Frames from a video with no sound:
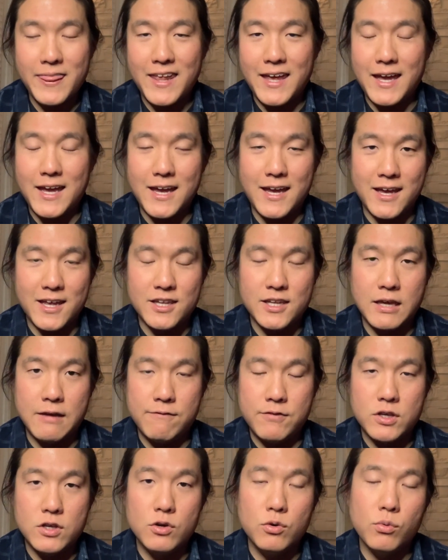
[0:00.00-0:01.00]
and
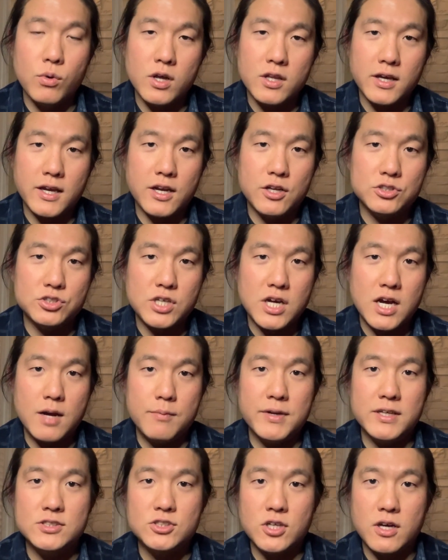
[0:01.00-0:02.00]
if you want to get a job
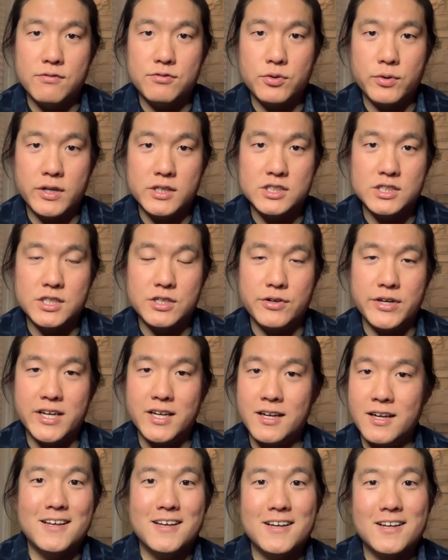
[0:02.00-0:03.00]
as software
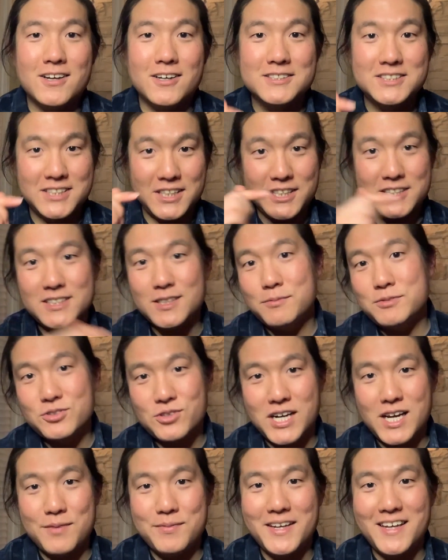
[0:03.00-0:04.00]
engineering, consider
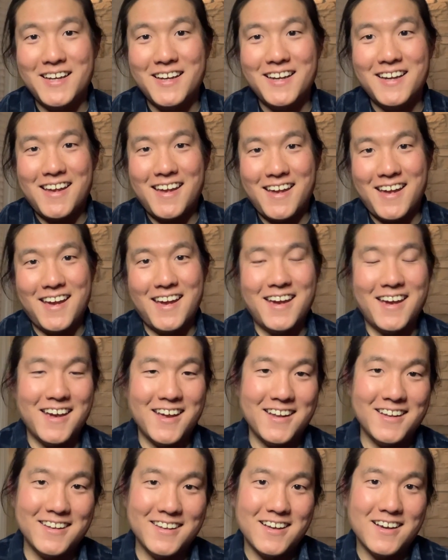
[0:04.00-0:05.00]
subscribing
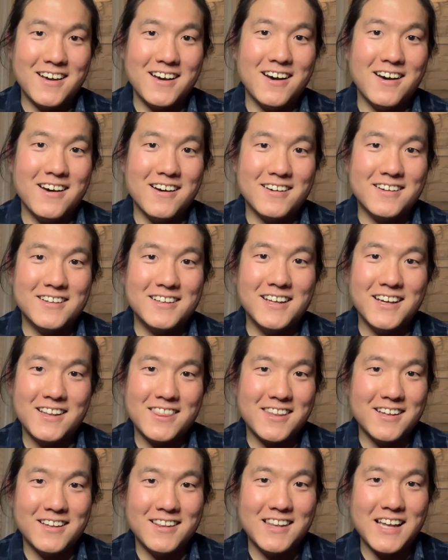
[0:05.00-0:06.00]
and click
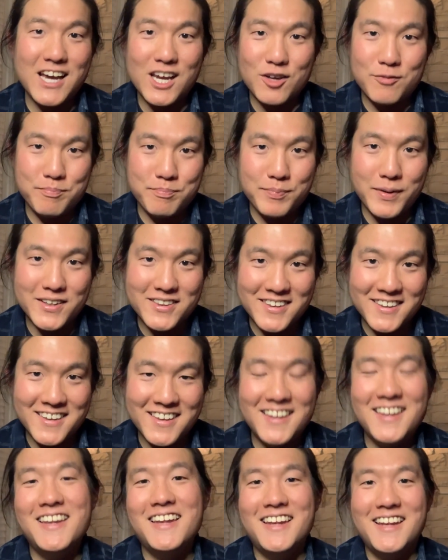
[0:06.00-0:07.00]
the like
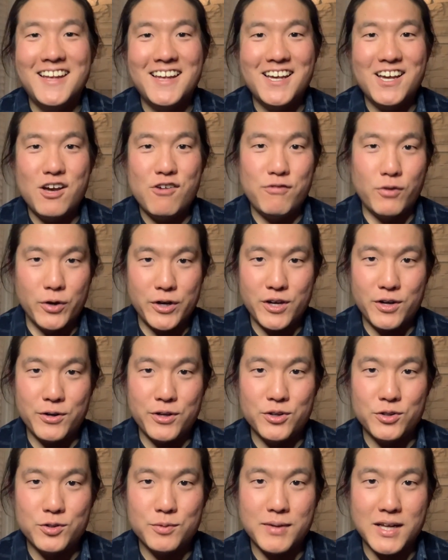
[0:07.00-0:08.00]
button for your
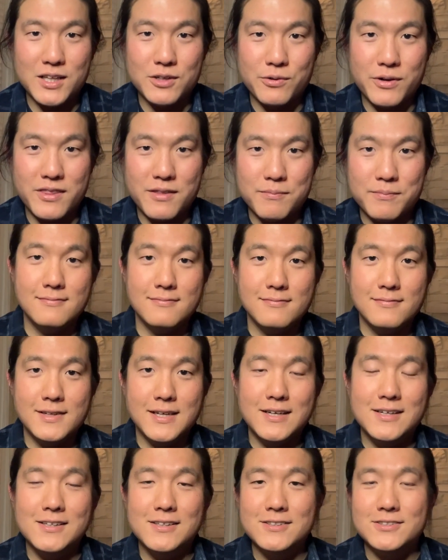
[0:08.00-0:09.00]
YouTube algorithm.
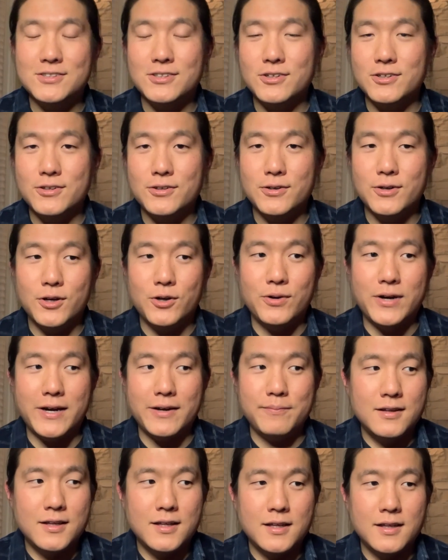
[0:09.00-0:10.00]
So
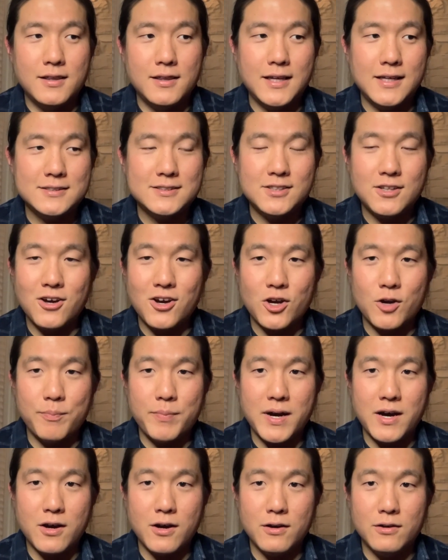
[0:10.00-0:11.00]
alright, let's talk
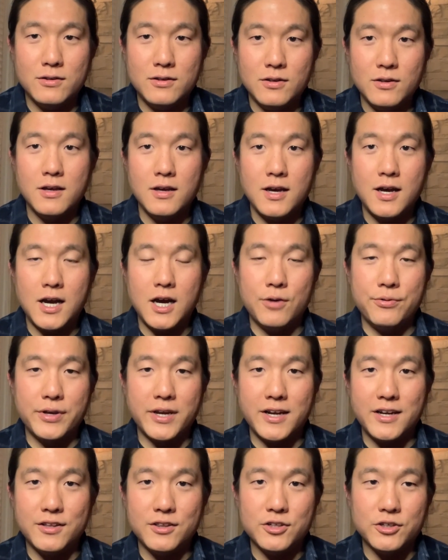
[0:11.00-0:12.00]
about how to
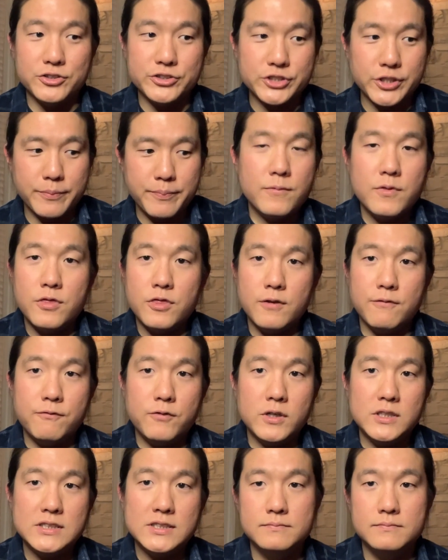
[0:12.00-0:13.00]
get internship. The
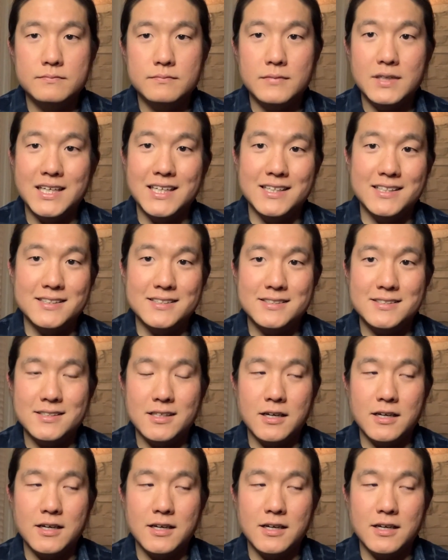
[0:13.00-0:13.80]
first is